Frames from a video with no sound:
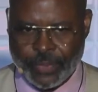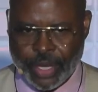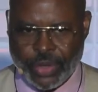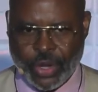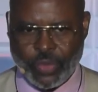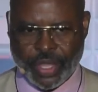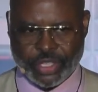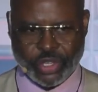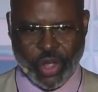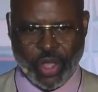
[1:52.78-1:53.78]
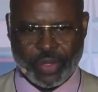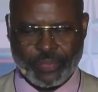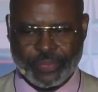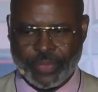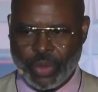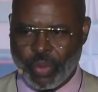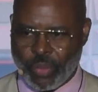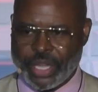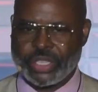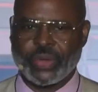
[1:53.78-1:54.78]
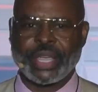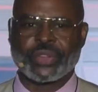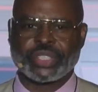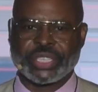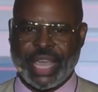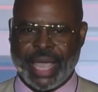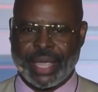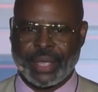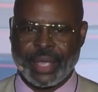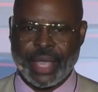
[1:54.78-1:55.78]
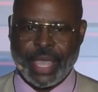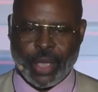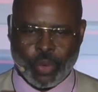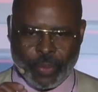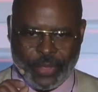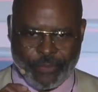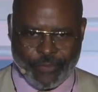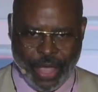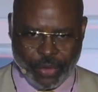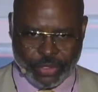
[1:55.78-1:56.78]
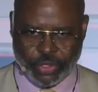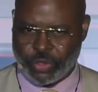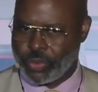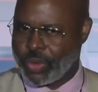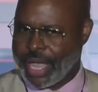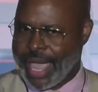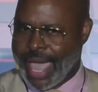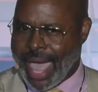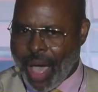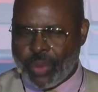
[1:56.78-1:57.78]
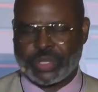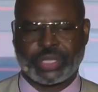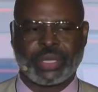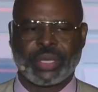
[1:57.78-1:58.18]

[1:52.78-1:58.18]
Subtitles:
Know this, y'all. What we do here today, it will be felt throughout